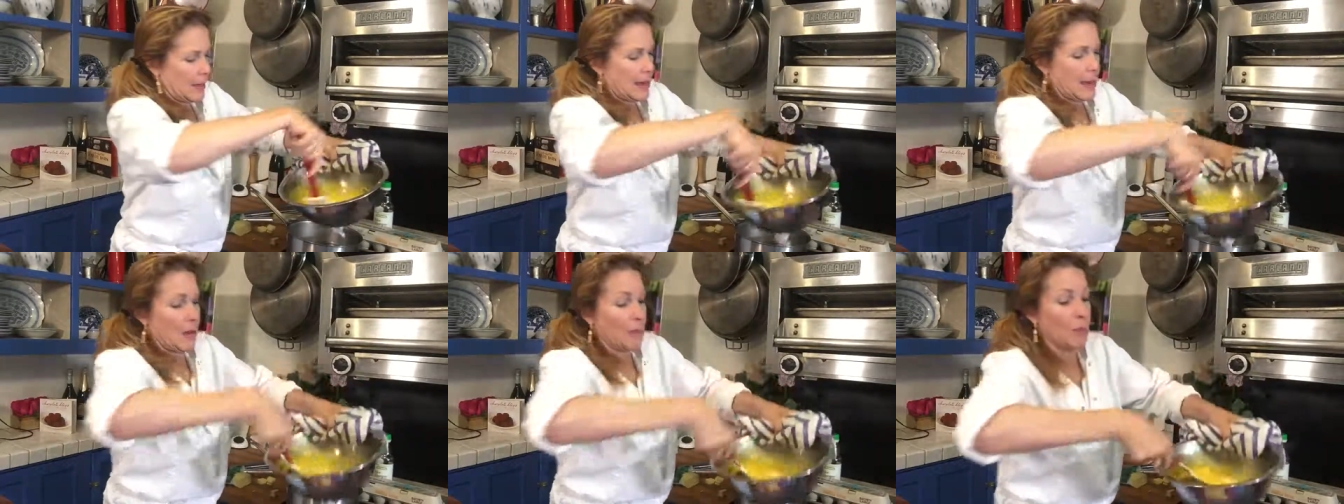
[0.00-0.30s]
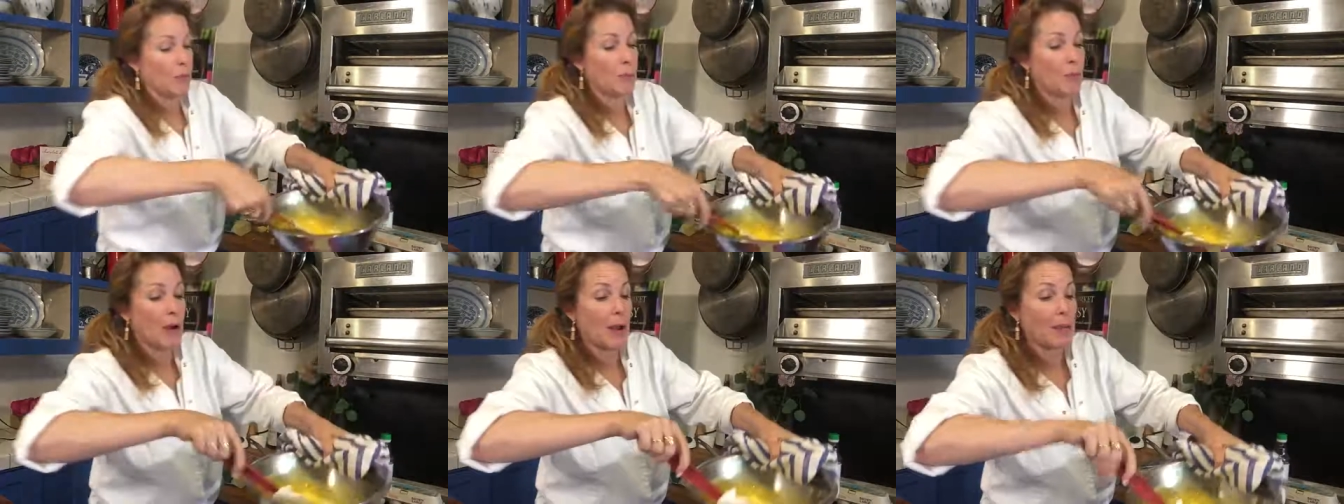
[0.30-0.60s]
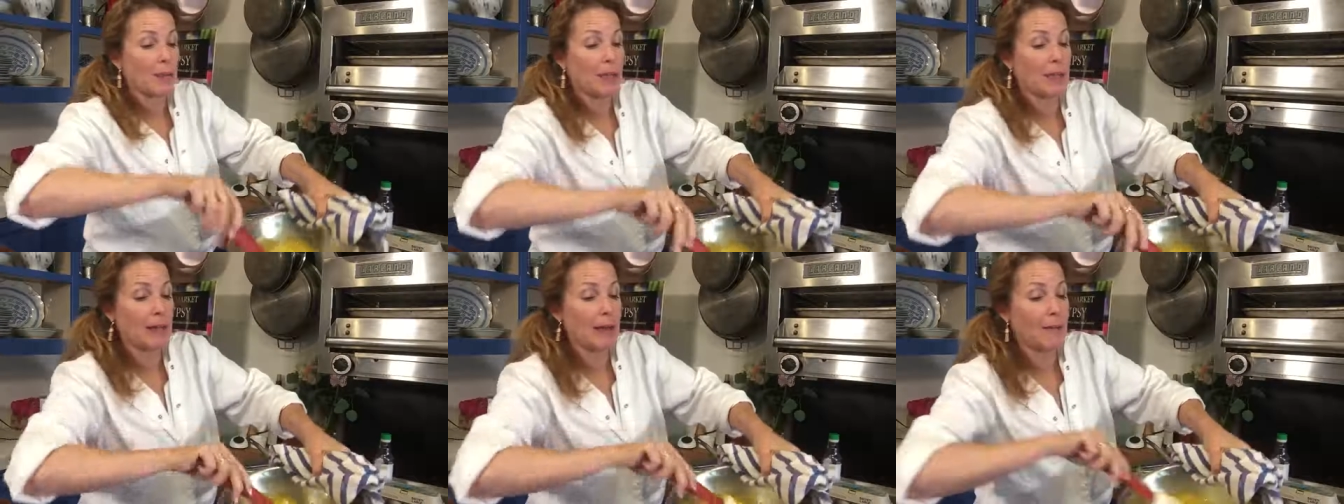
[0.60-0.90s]
And we're
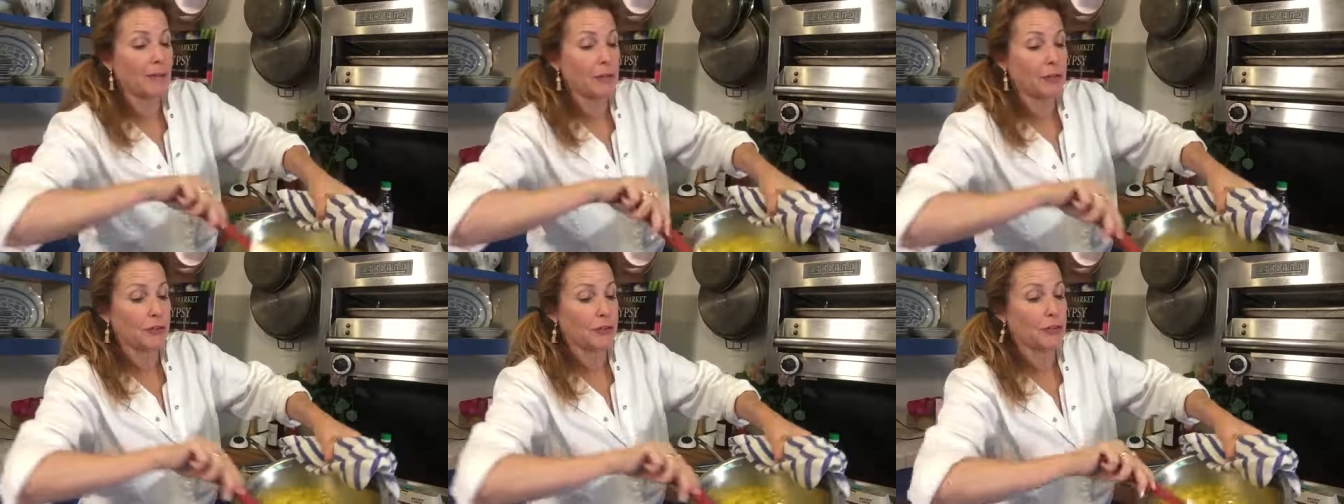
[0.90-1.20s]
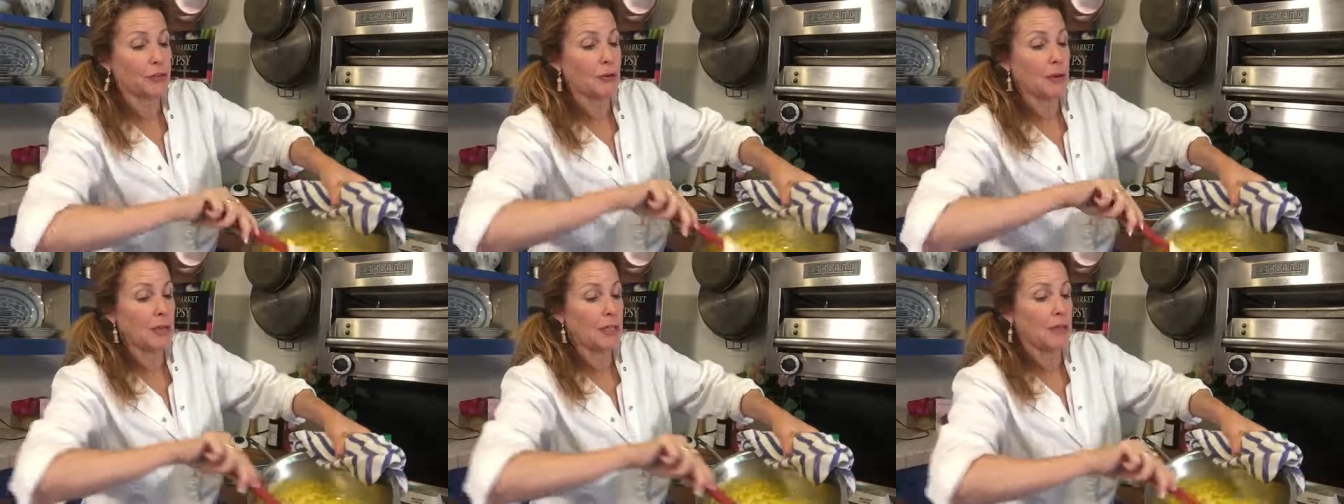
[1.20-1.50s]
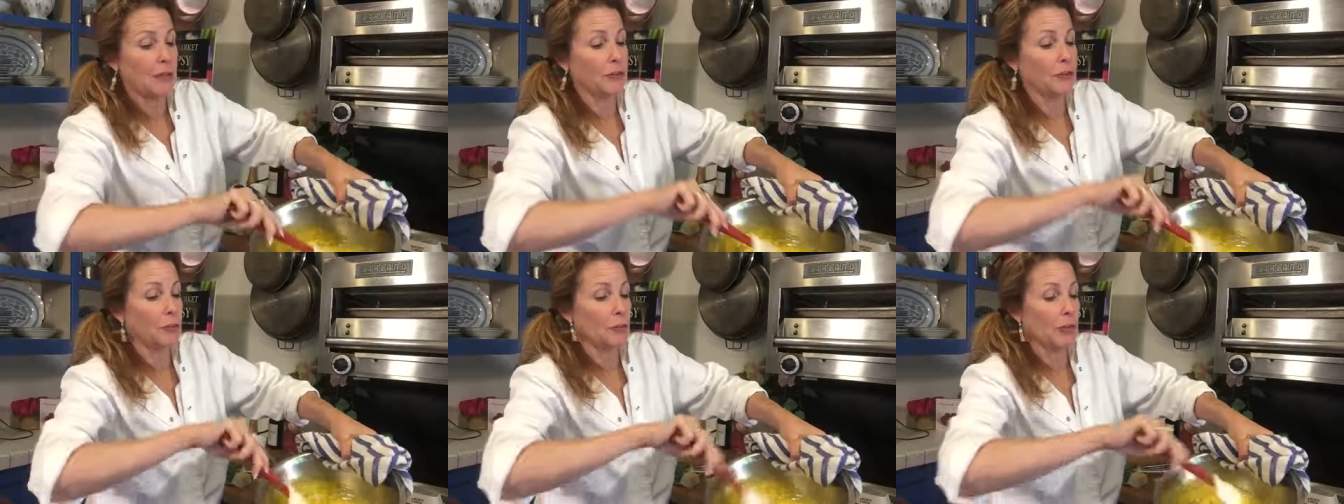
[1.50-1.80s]
probably going to have to
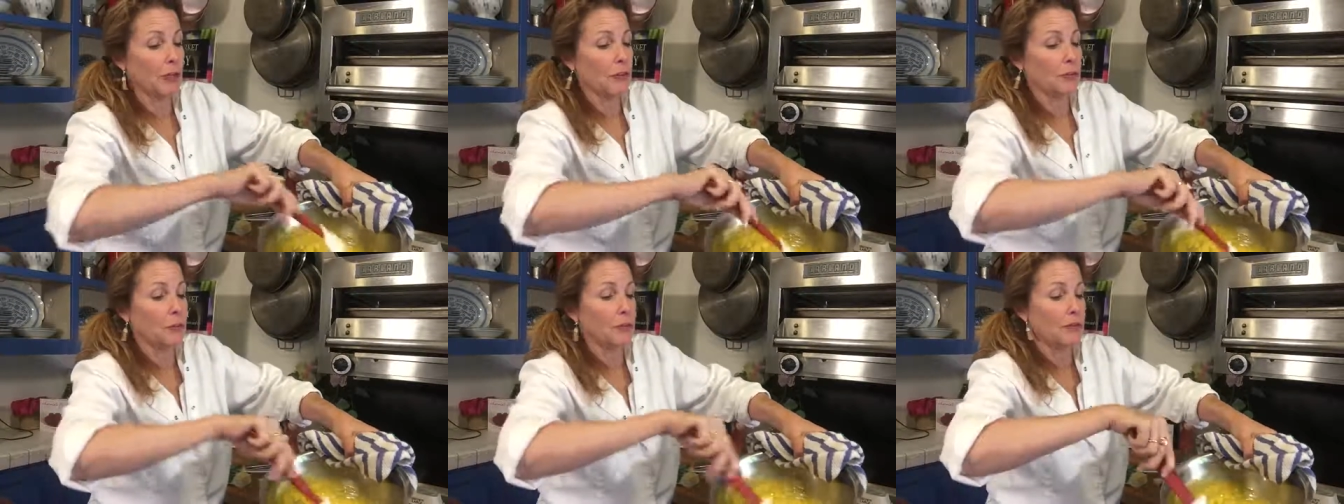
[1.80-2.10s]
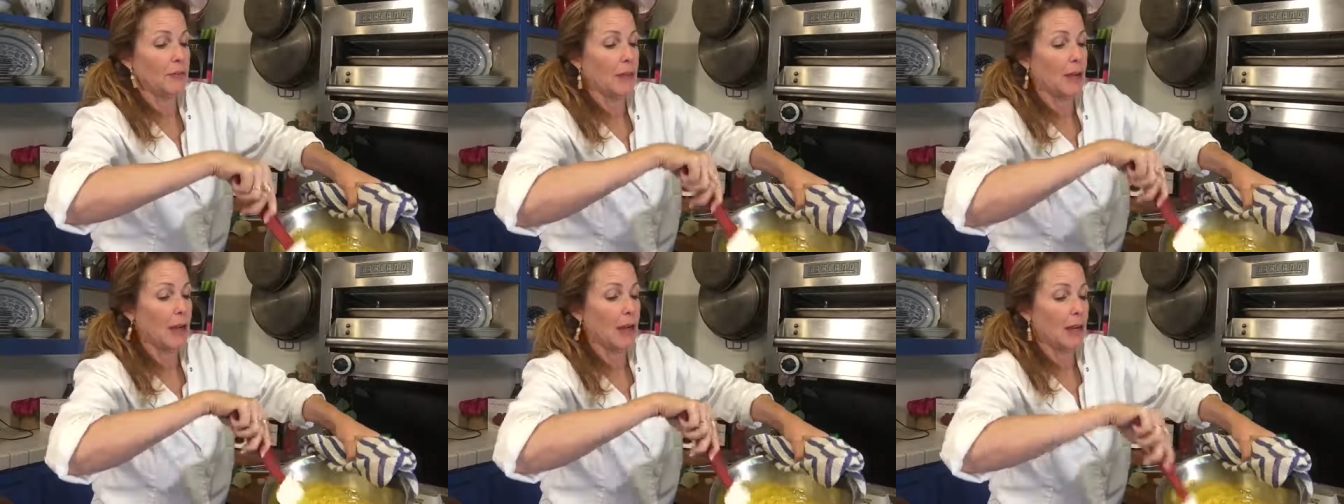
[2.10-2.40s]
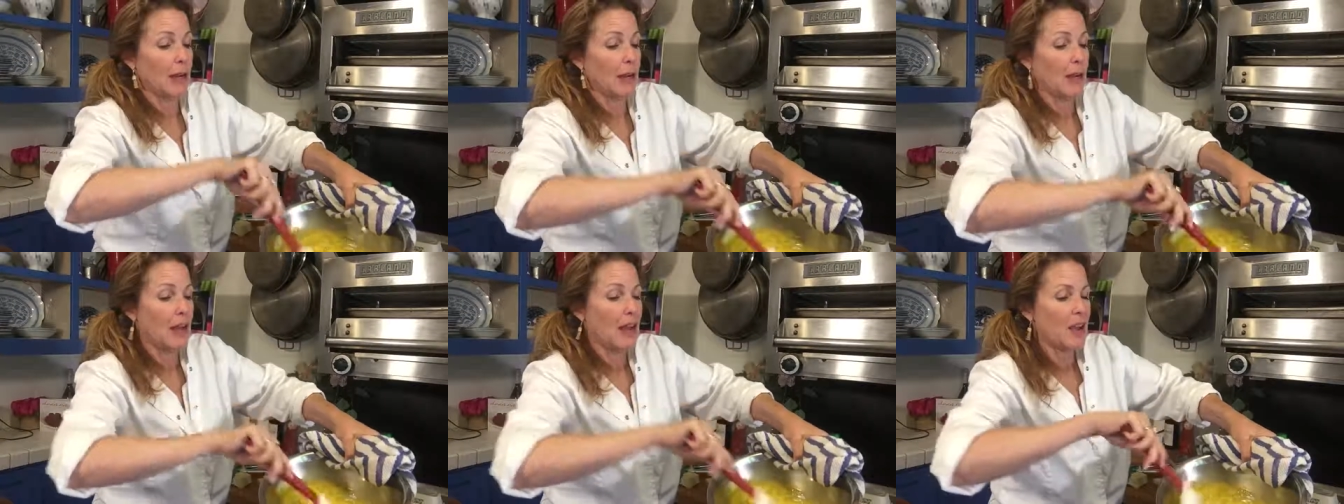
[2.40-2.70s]
strain this one because we've
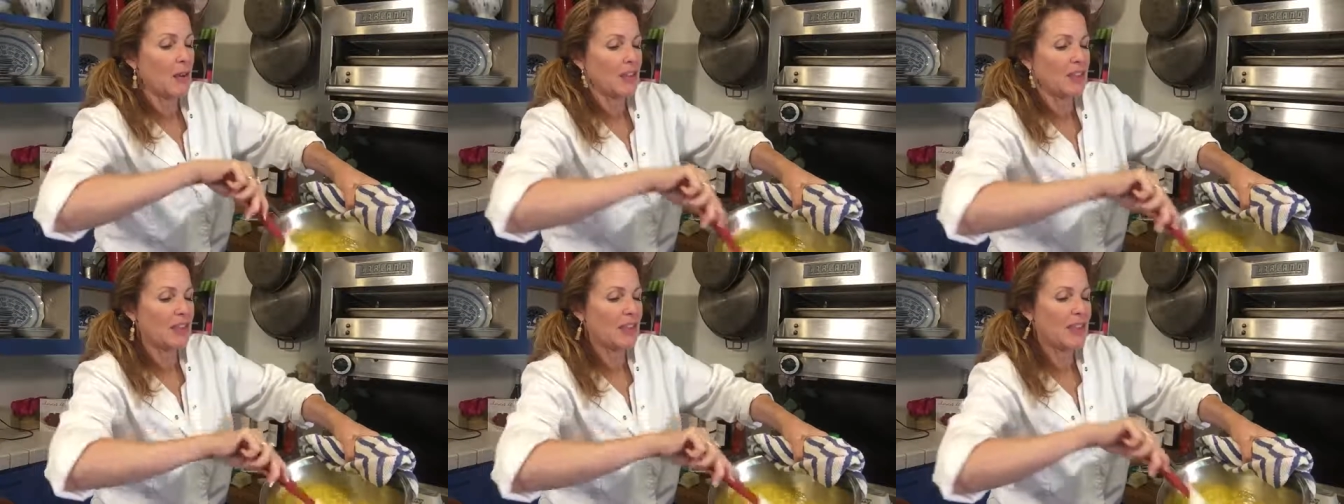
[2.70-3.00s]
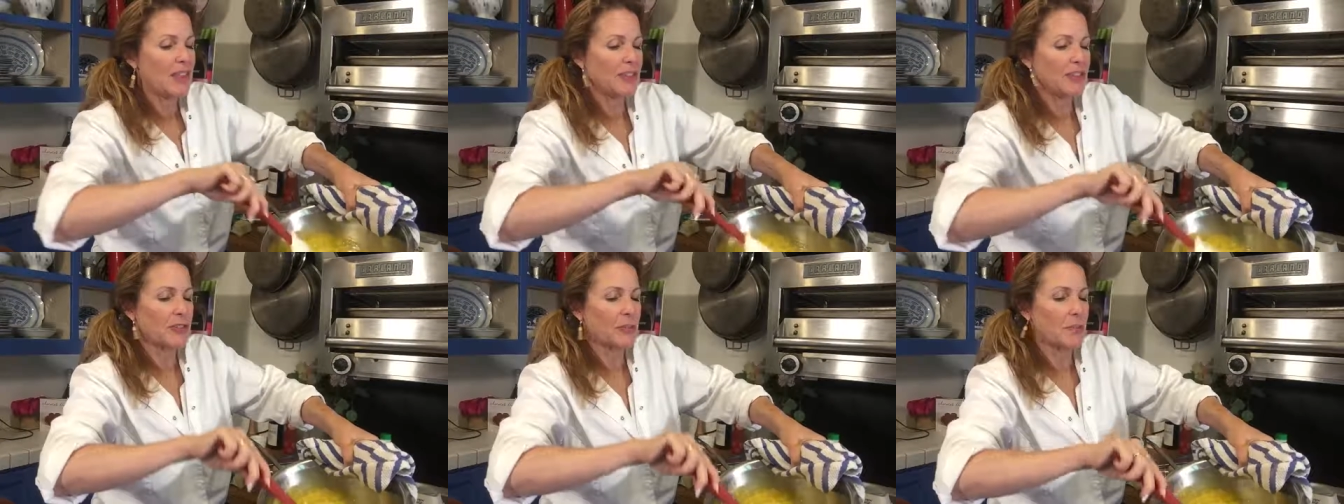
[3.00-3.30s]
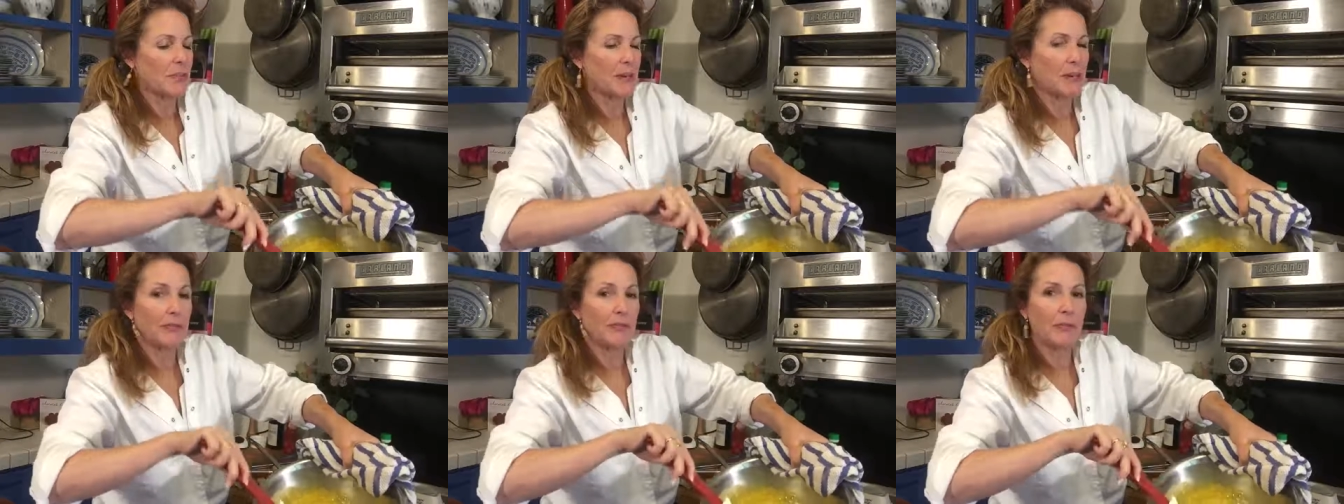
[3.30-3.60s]
got, see, there's a
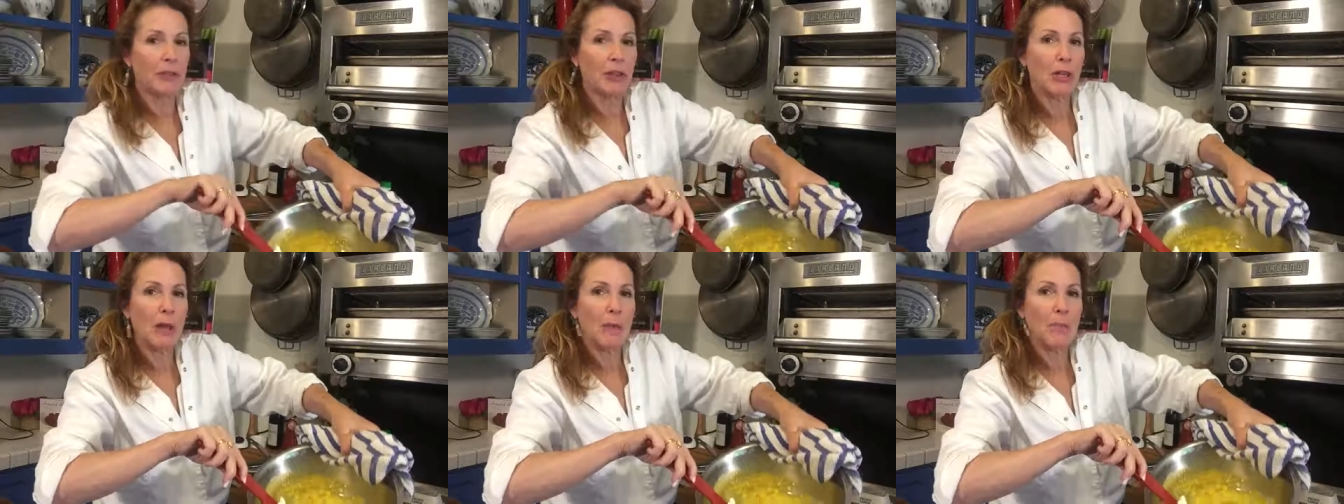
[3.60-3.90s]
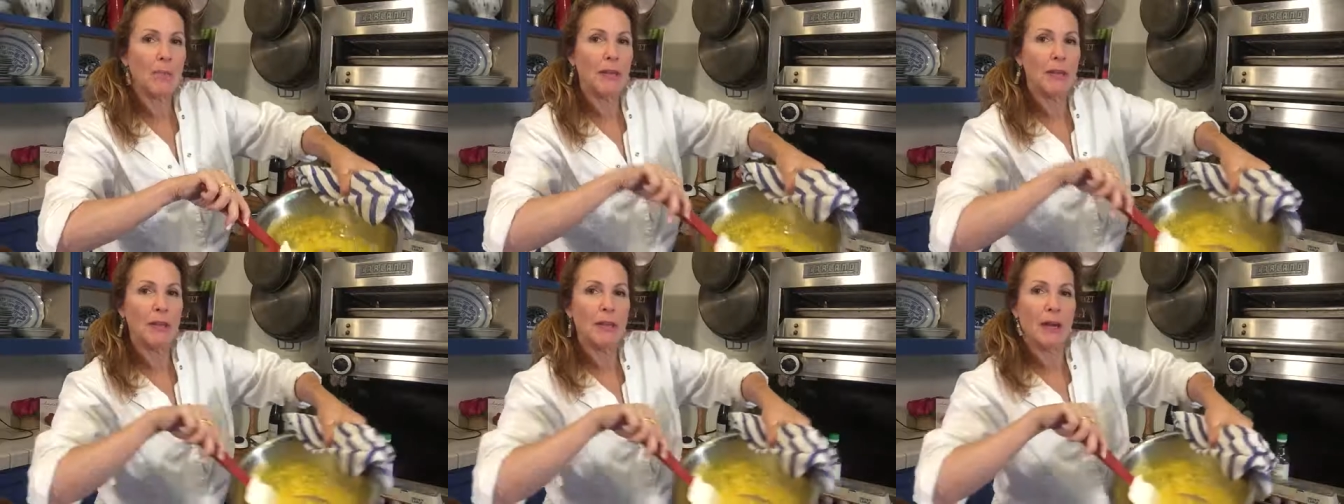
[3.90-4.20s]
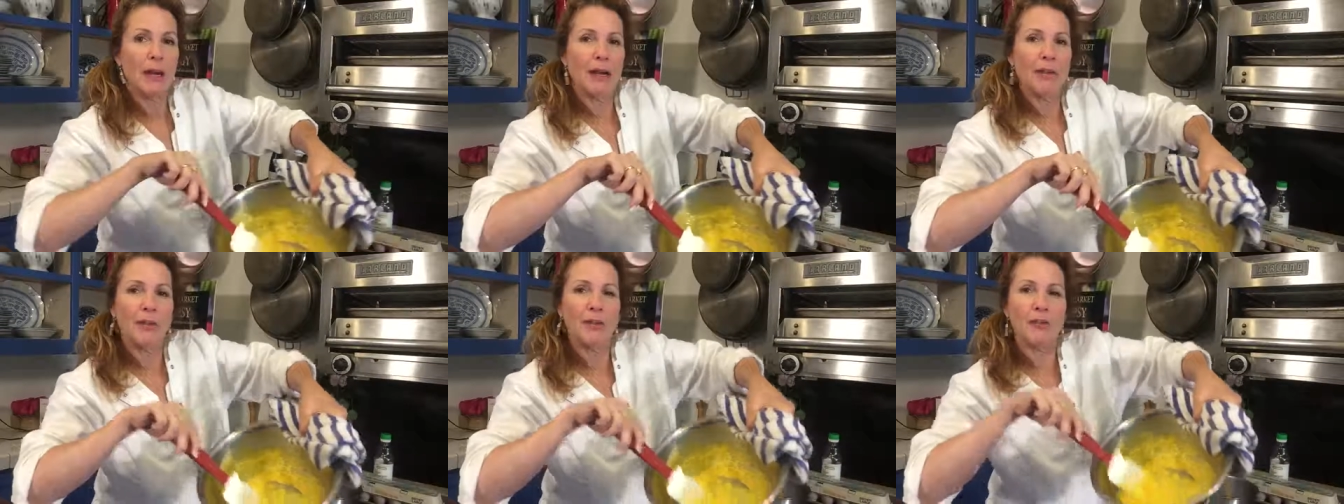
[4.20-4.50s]
bit of lump in there.